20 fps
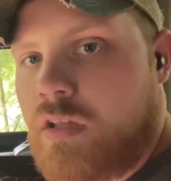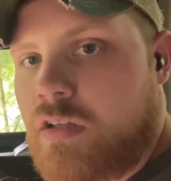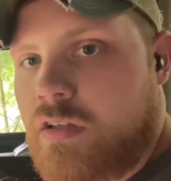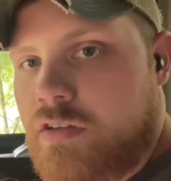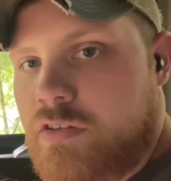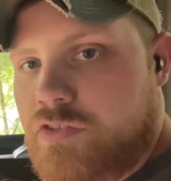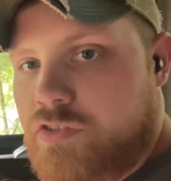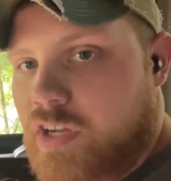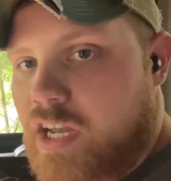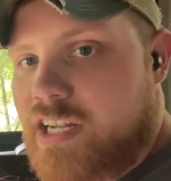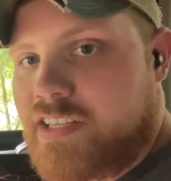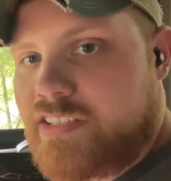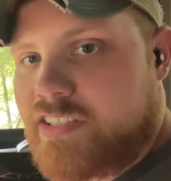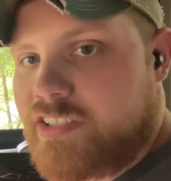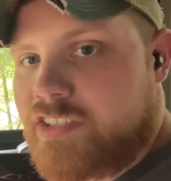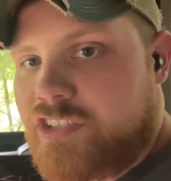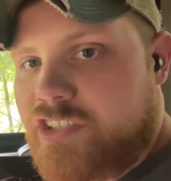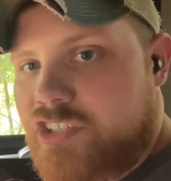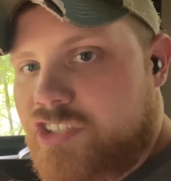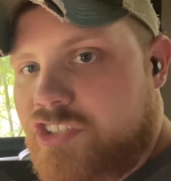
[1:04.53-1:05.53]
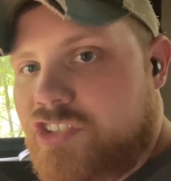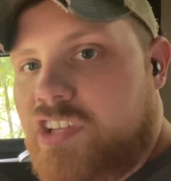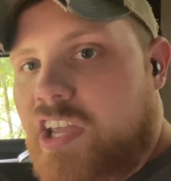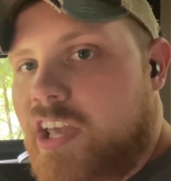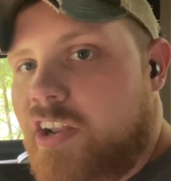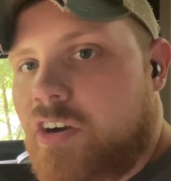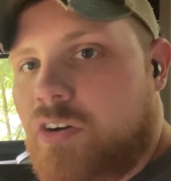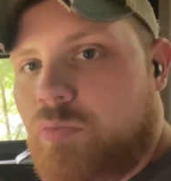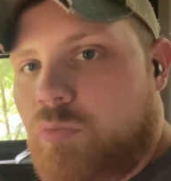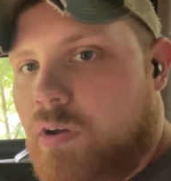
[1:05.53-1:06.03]
So guys, this is just
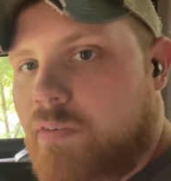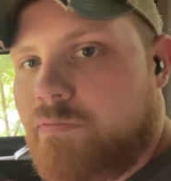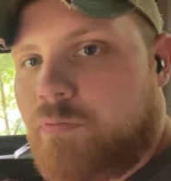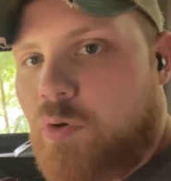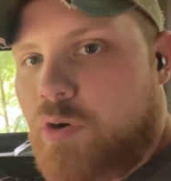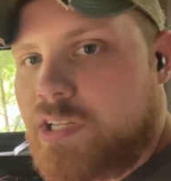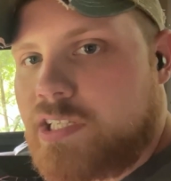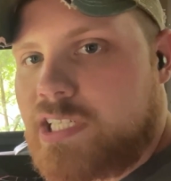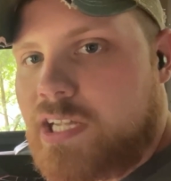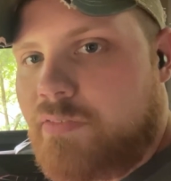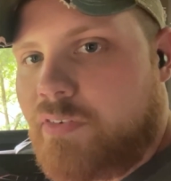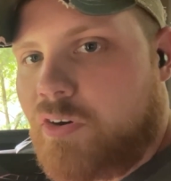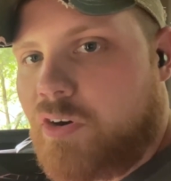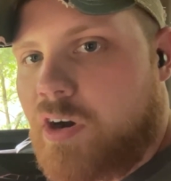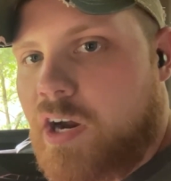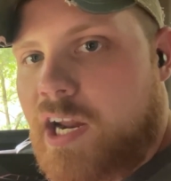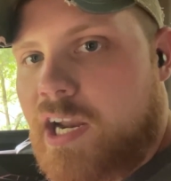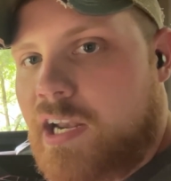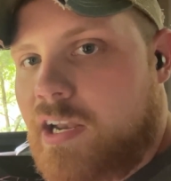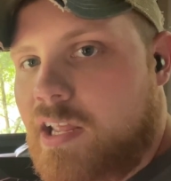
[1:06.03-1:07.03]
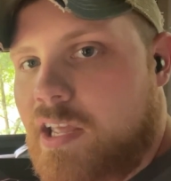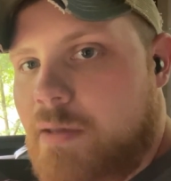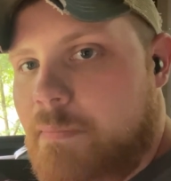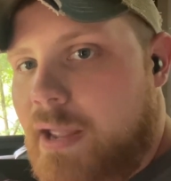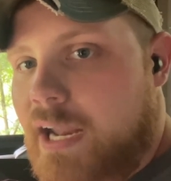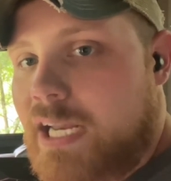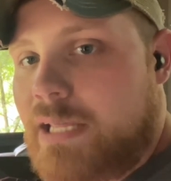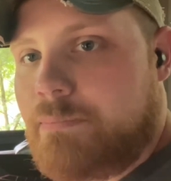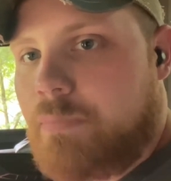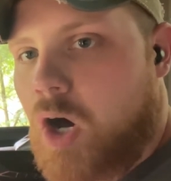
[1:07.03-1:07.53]
standard 147 grain
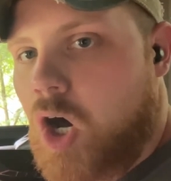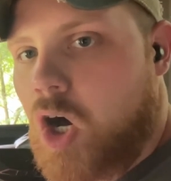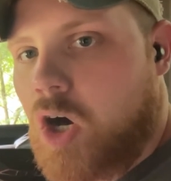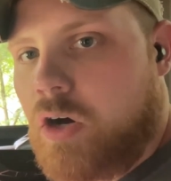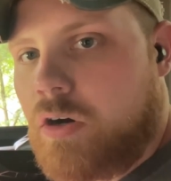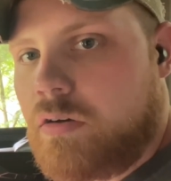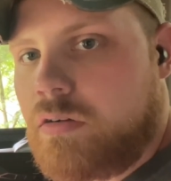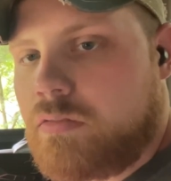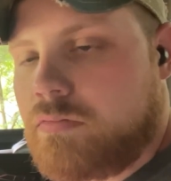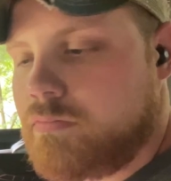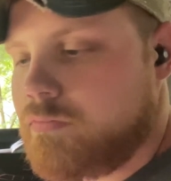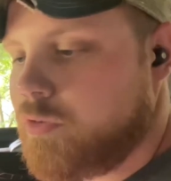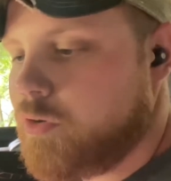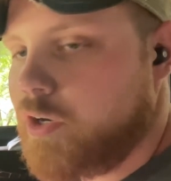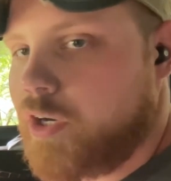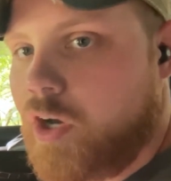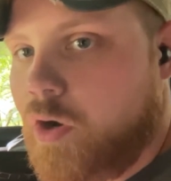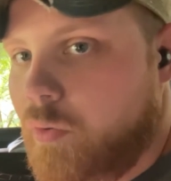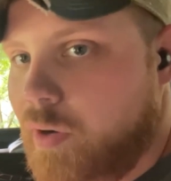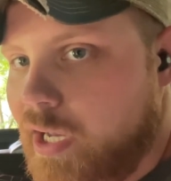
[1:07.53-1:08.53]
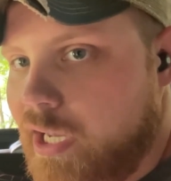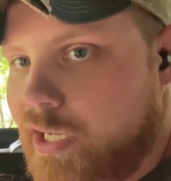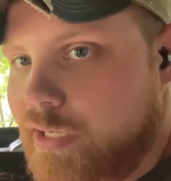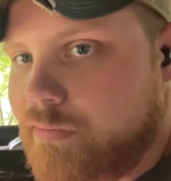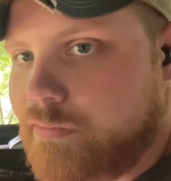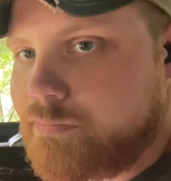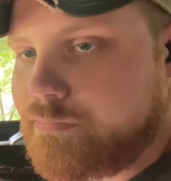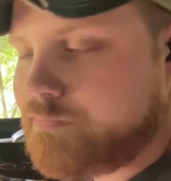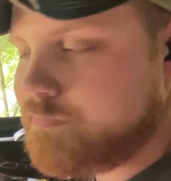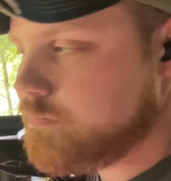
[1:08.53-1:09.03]
M80 ball, 308,
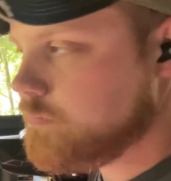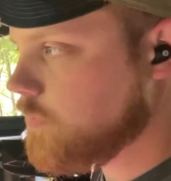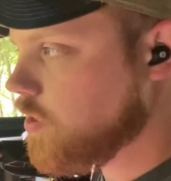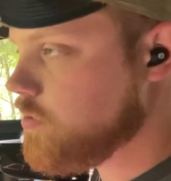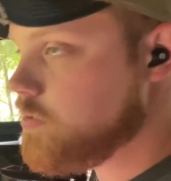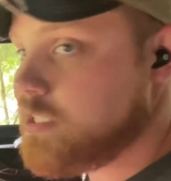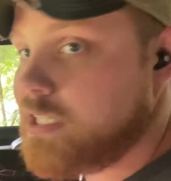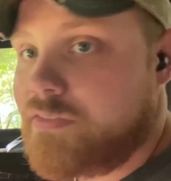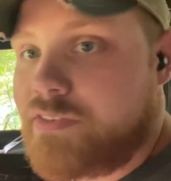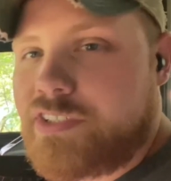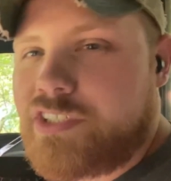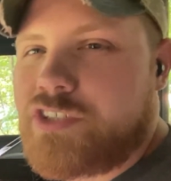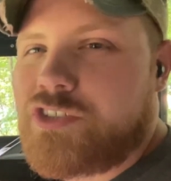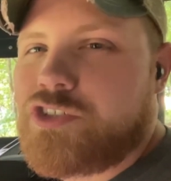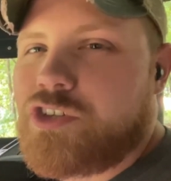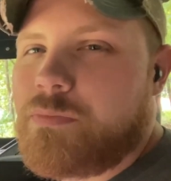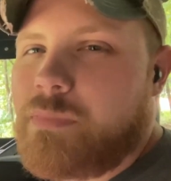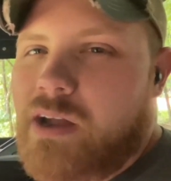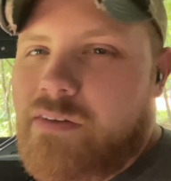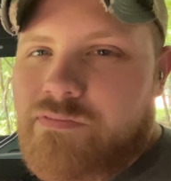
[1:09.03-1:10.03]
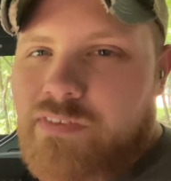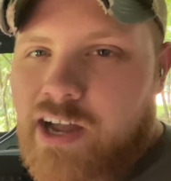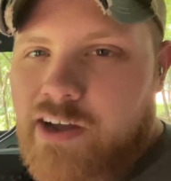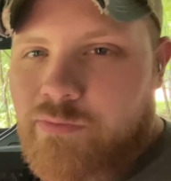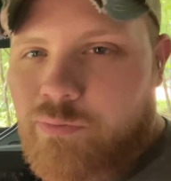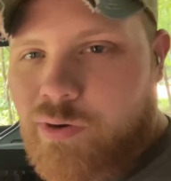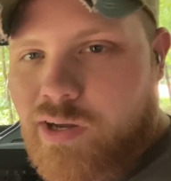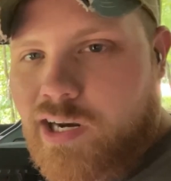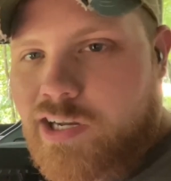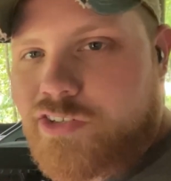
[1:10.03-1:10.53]
or 7.62 by
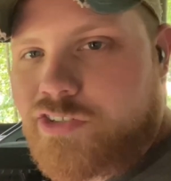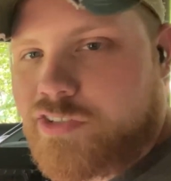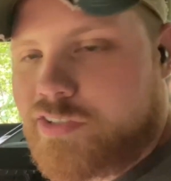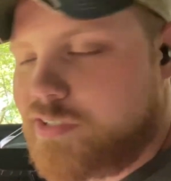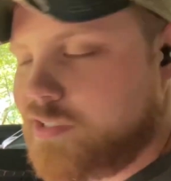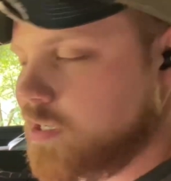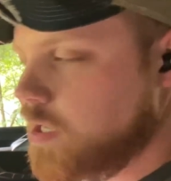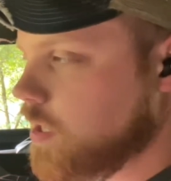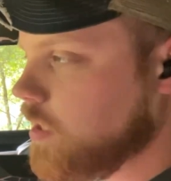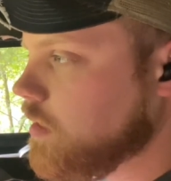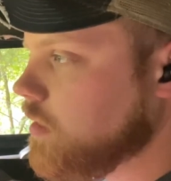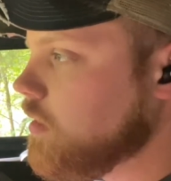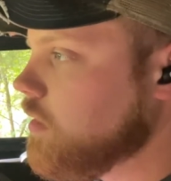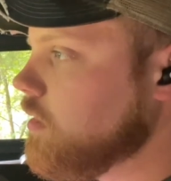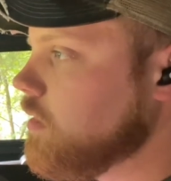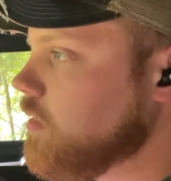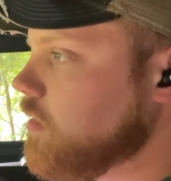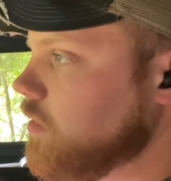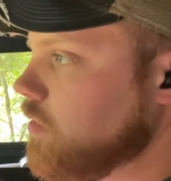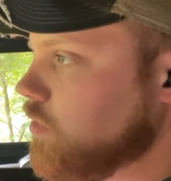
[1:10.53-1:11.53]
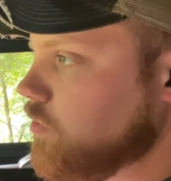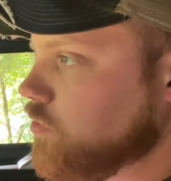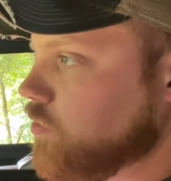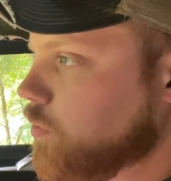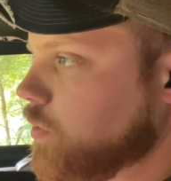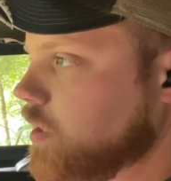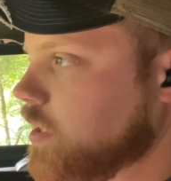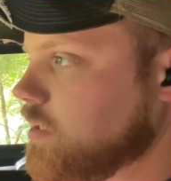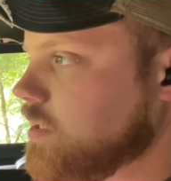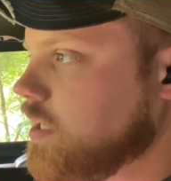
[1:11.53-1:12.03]
5.1, I should say. So we're
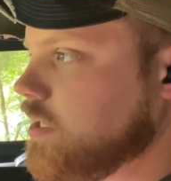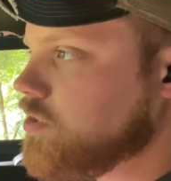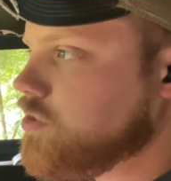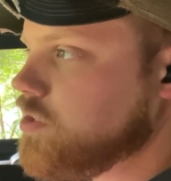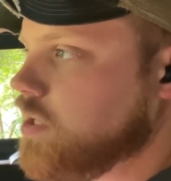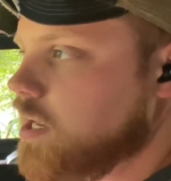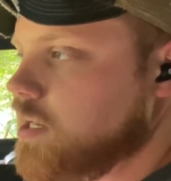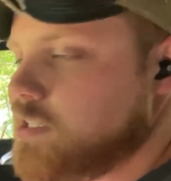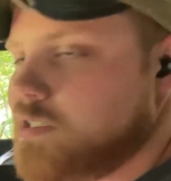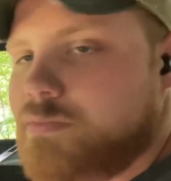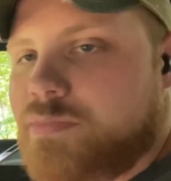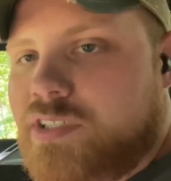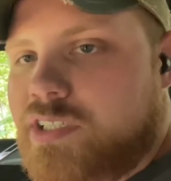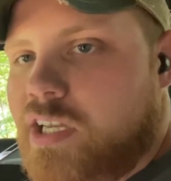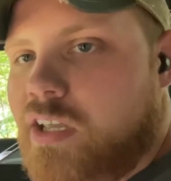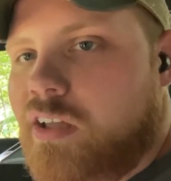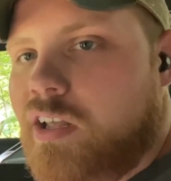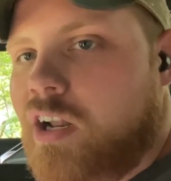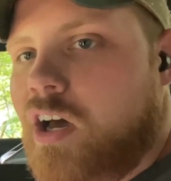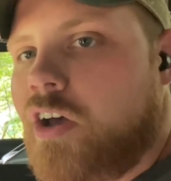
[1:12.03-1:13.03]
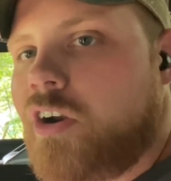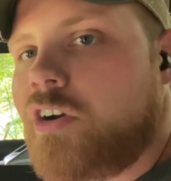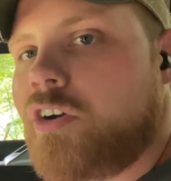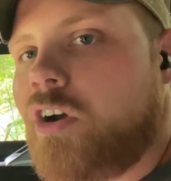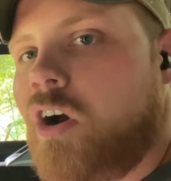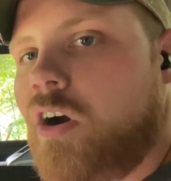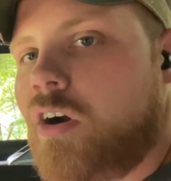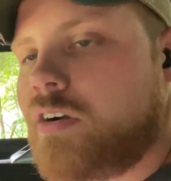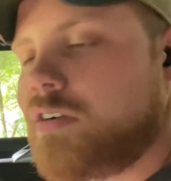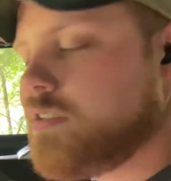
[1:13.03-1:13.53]
going to take a shot at some steel at 100
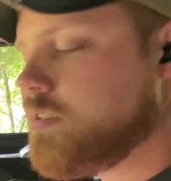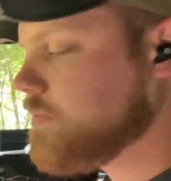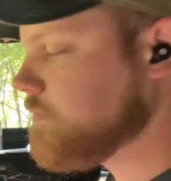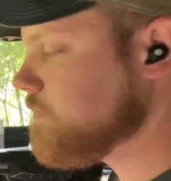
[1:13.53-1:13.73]
yards.